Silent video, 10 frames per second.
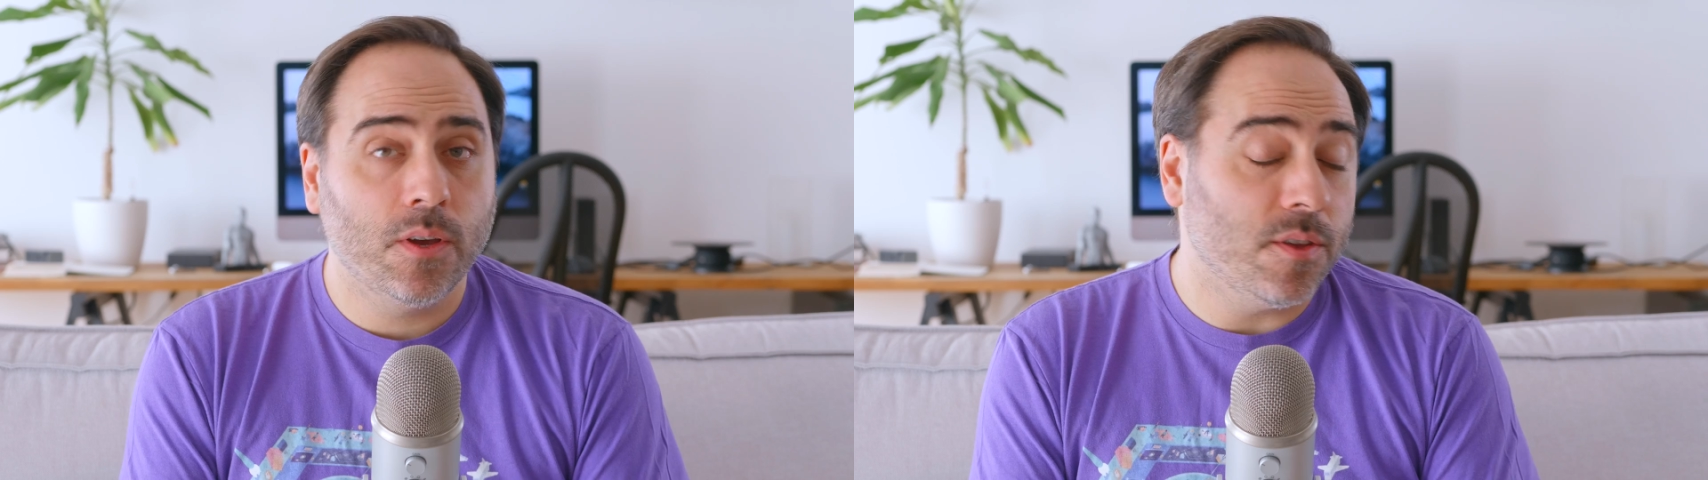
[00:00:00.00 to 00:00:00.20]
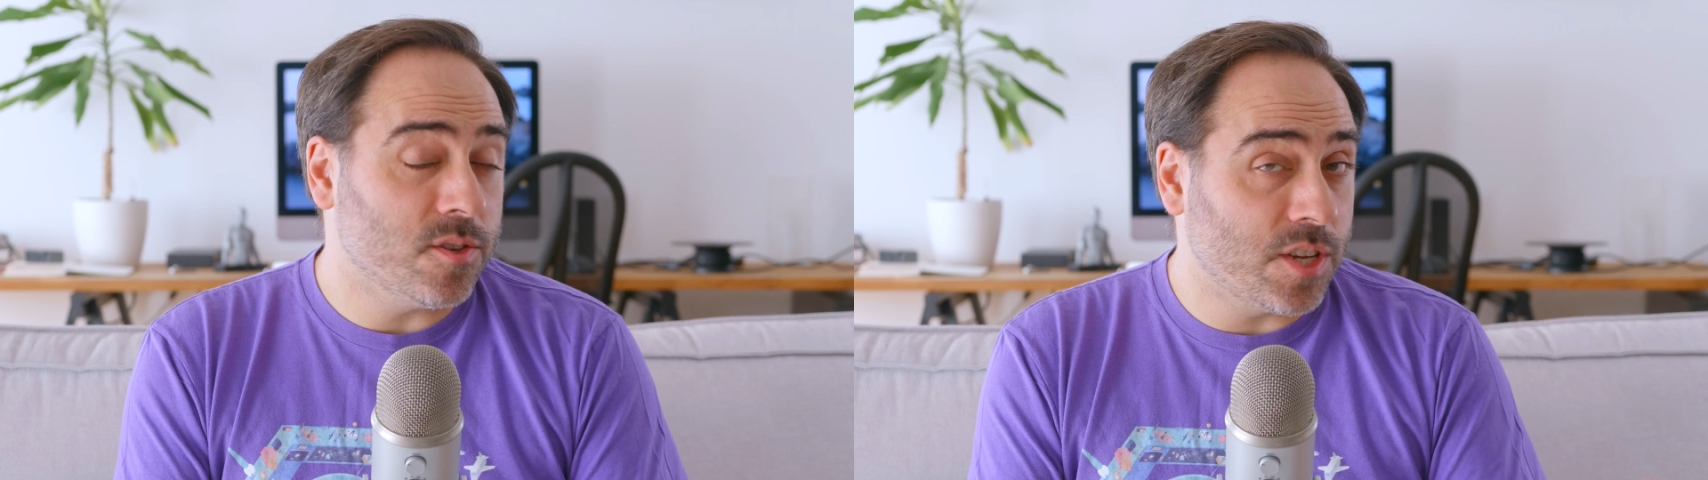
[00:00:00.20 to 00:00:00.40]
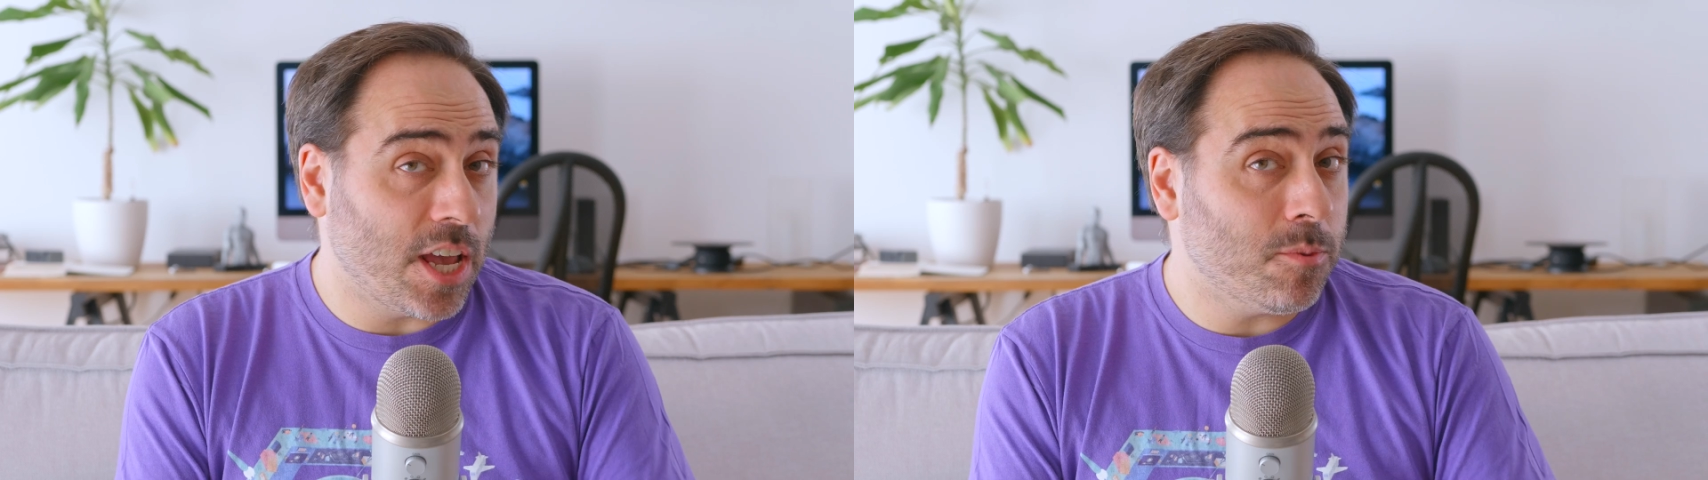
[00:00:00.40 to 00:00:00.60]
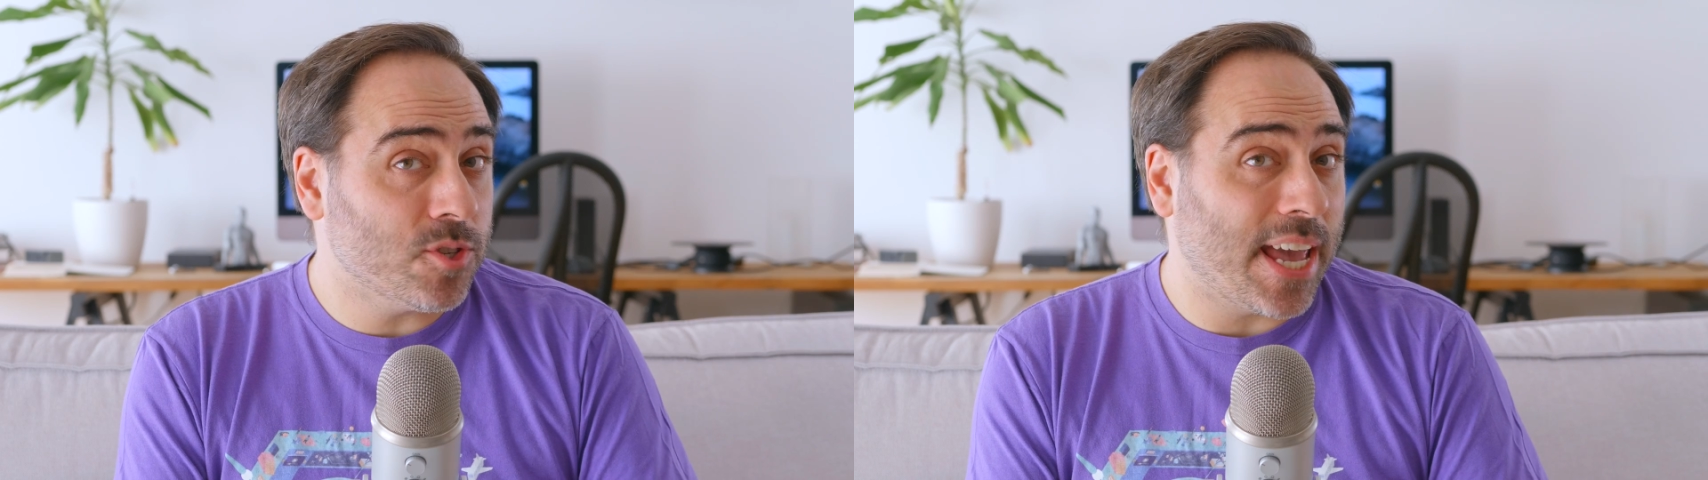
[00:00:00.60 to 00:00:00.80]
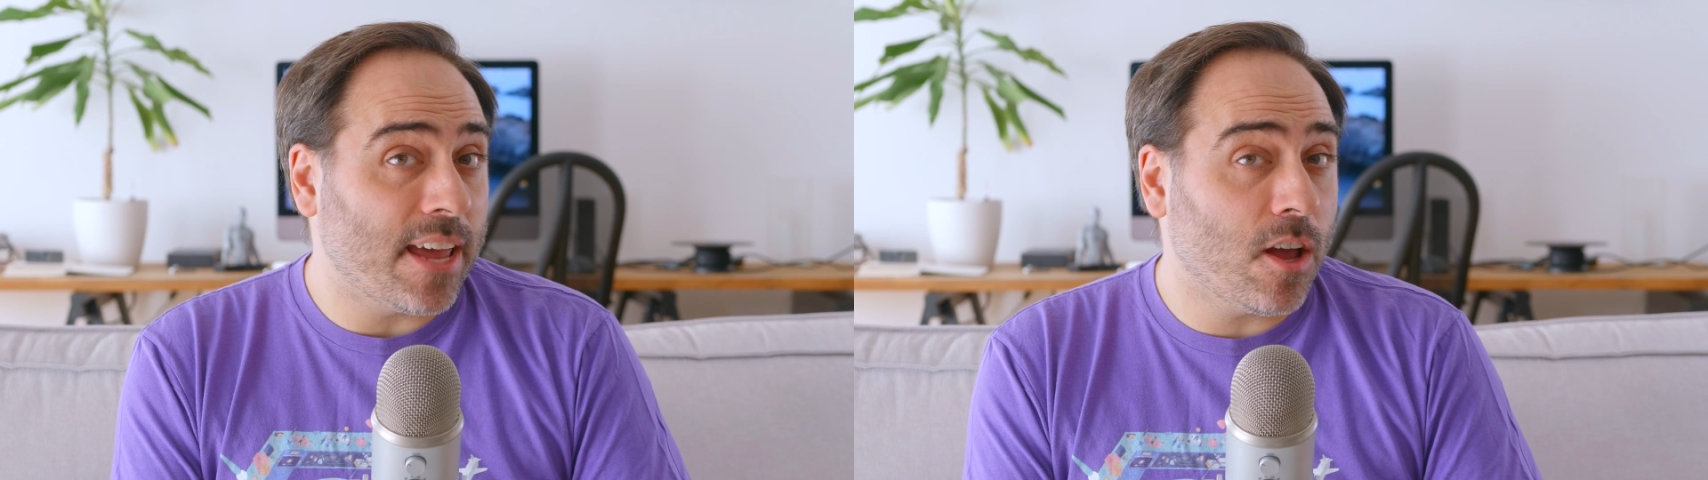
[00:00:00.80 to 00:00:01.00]
There's a table
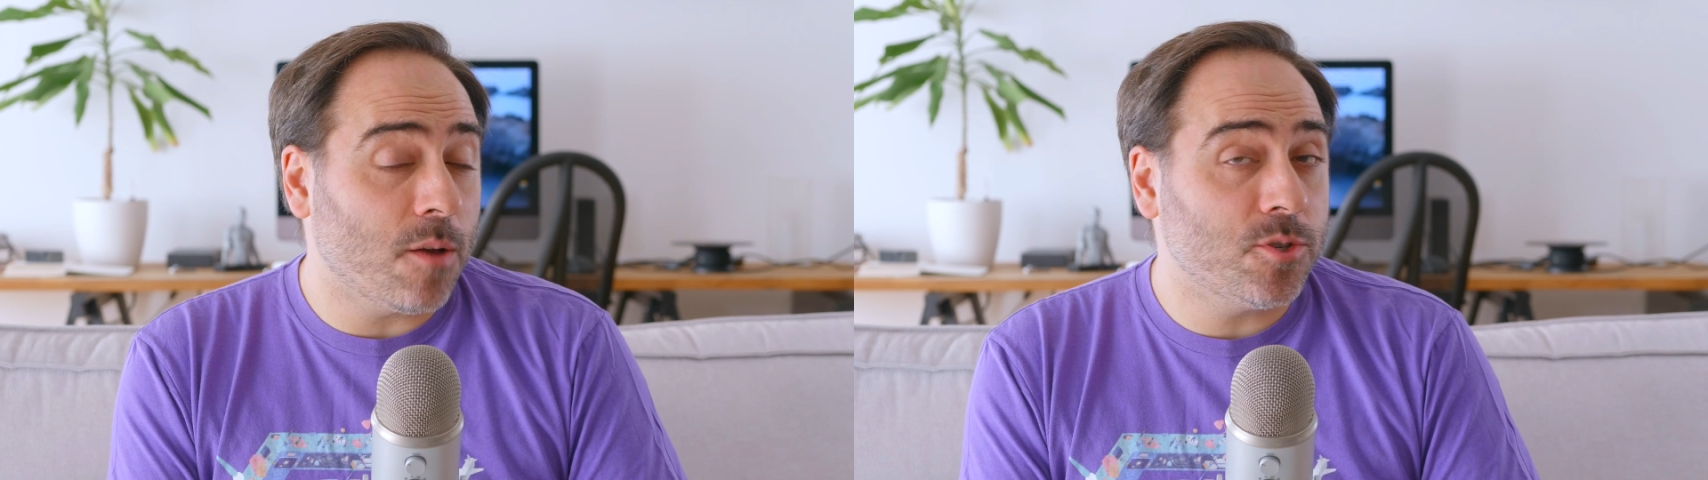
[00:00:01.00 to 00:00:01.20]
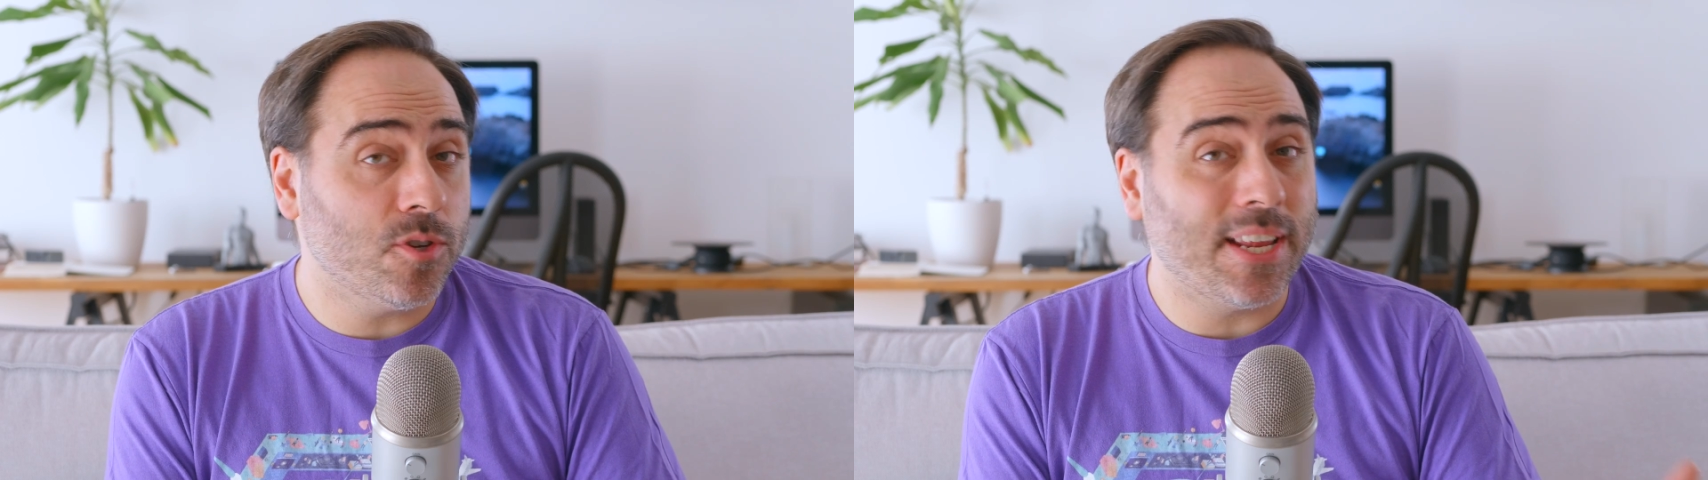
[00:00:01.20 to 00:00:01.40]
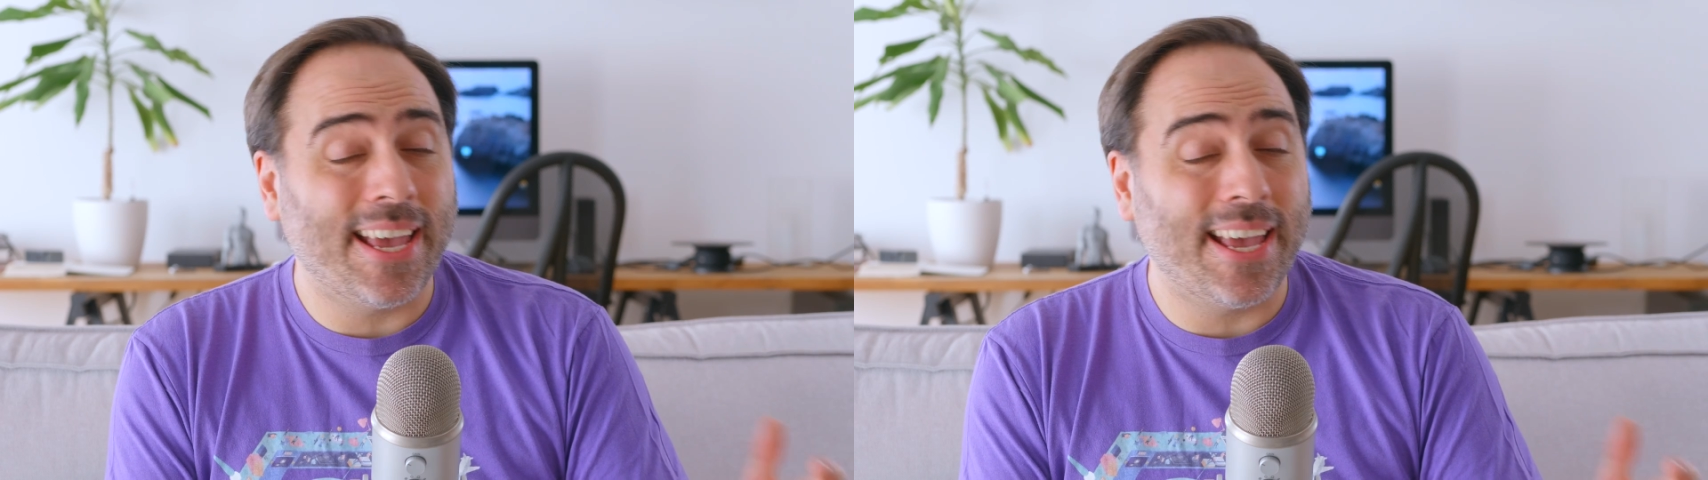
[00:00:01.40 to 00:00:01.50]
scan option